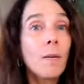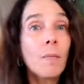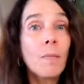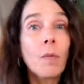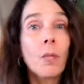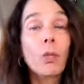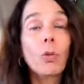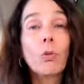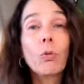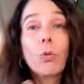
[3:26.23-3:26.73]

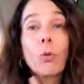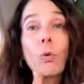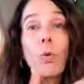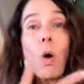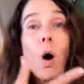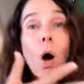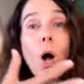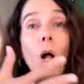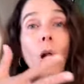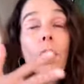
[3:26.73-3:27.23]
Through
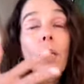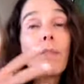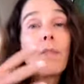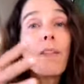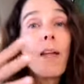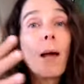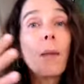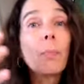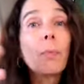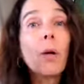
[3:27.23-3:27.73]
all of
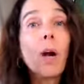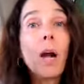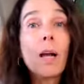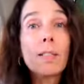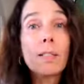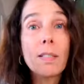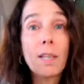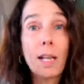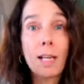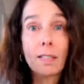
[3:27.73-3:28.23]
that
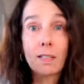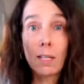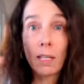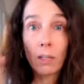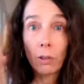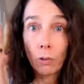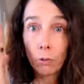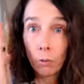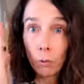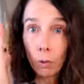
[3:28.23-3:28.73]
process and
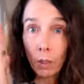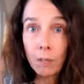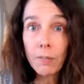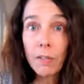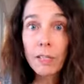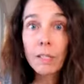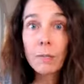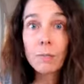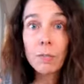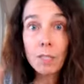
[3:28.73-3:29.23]
through
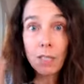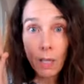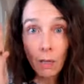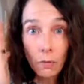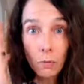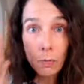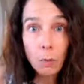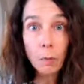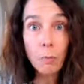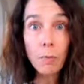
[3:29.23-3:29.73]
giving
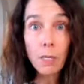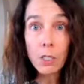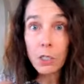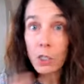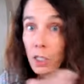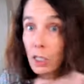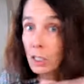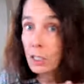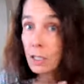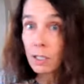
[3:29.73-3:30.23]
themselves
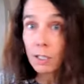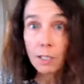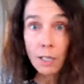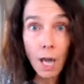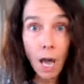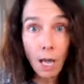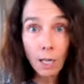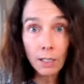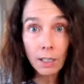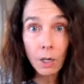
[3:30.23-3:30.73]
permission to
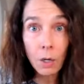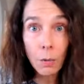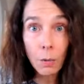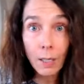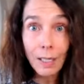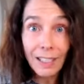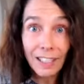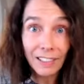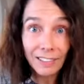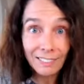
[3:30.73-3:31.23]
not go
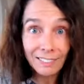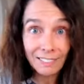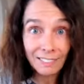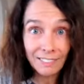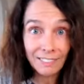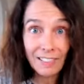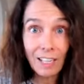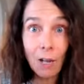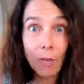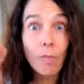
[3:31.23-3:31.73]
in,
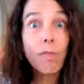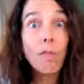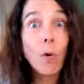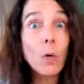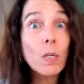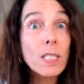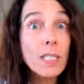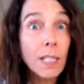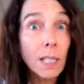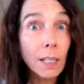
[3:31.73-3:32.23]
not
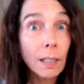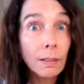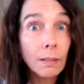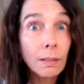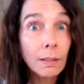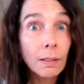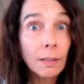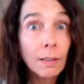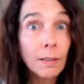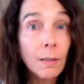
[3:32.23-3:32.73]
force it,
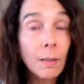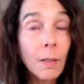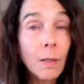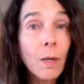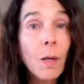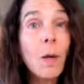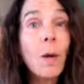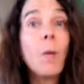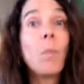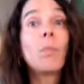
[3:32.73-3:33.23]

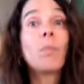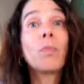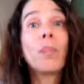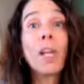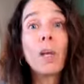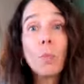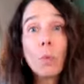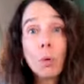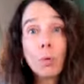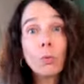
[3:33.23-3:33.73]

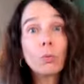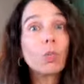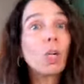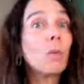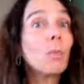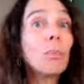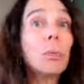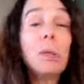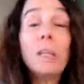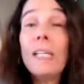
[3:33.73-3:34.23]
they were
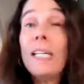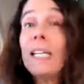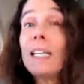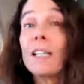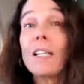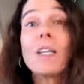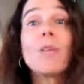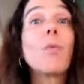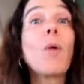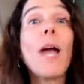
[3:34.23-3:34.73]

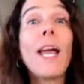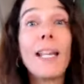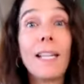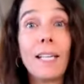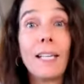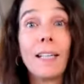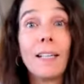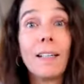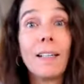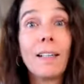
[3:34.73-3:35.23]
completely
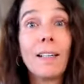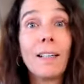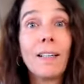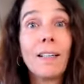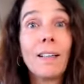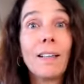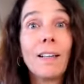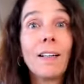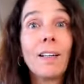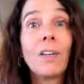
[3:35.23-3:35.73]
ready
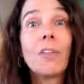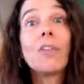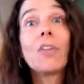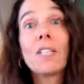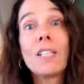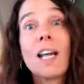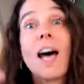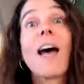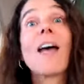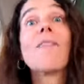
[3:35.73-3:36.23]
the
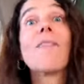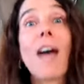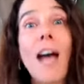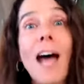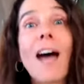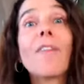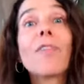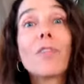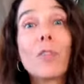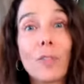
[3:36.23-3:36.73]
dive
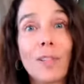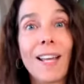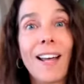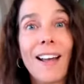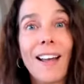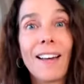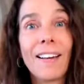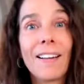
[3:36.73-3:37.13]
after that.